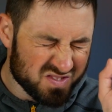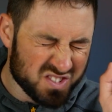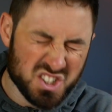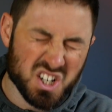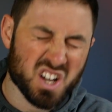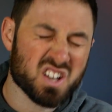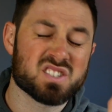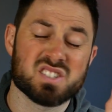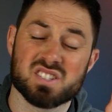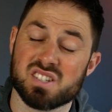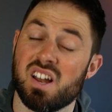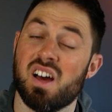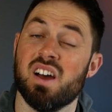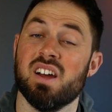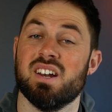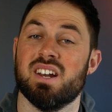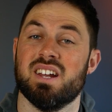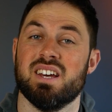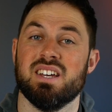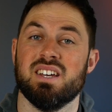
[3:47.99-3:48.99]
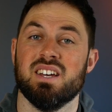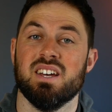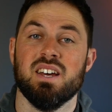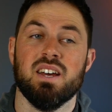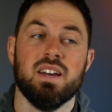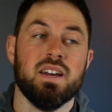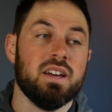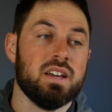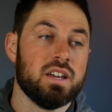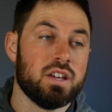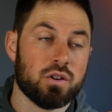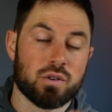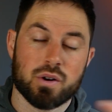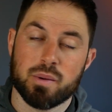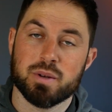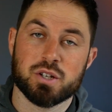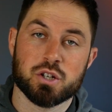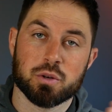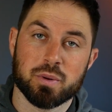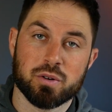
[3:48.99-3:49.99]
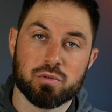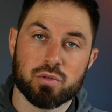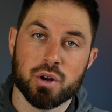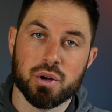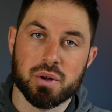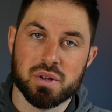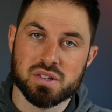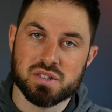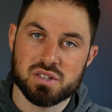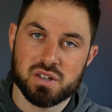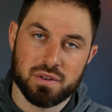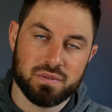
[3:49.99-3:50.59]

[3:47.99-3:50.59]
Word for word: just slightly, your image will be ruined.